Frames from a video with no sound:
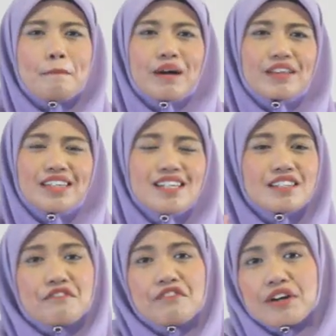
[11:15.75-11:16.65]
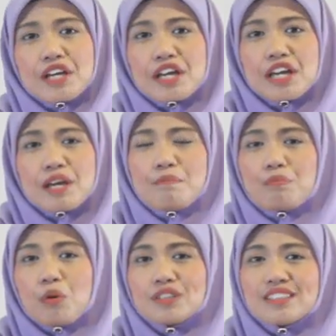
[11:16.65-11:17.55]
but these are very
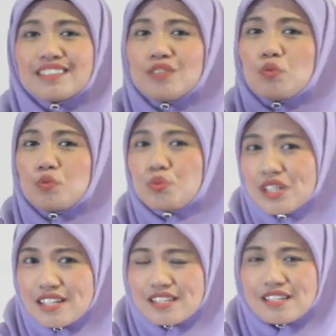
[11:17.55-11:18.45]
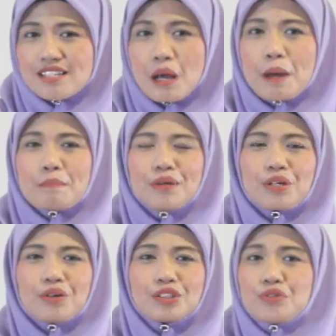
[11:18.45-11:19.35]
important words
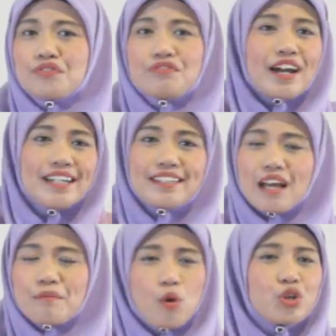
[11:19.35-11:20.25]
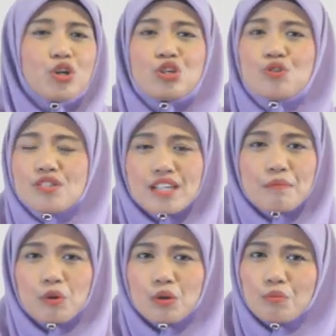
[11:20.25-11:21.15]
because you find them or you use
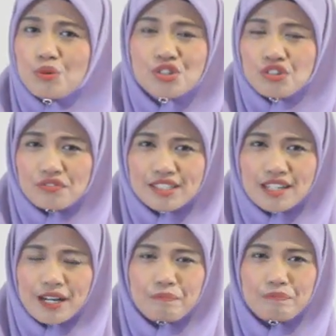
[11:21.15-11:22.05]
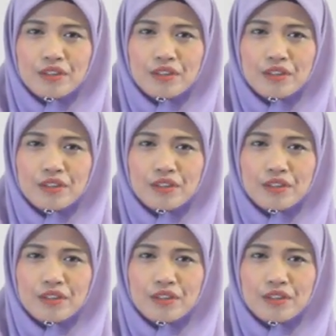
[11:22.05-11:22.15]
them most of the time.